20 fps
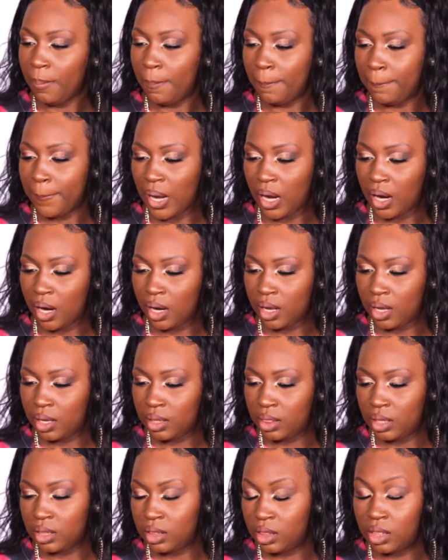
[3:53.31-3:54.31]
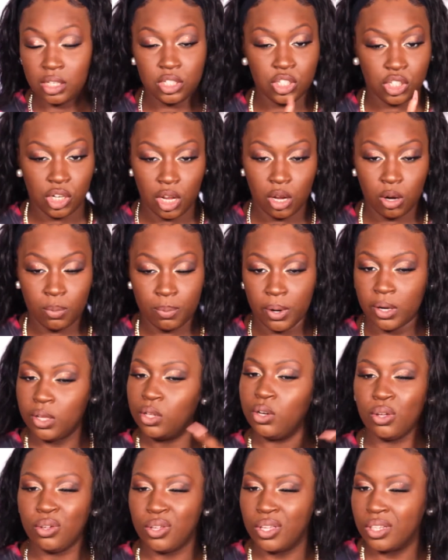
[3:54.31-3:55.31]
by the generic brand.
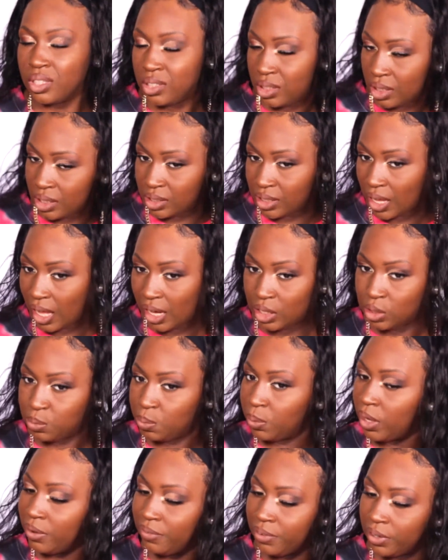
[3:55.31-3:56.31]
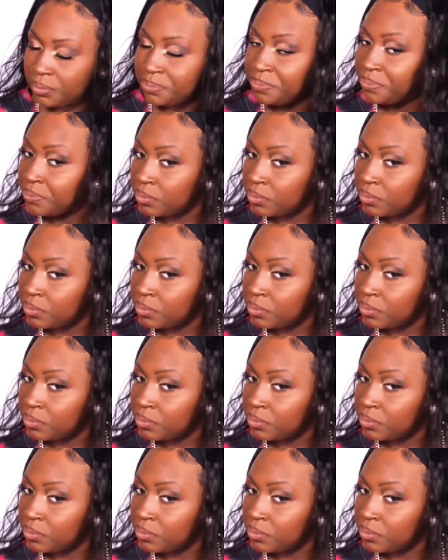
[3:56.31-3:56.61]
You know, you get this at Sally's, whatever.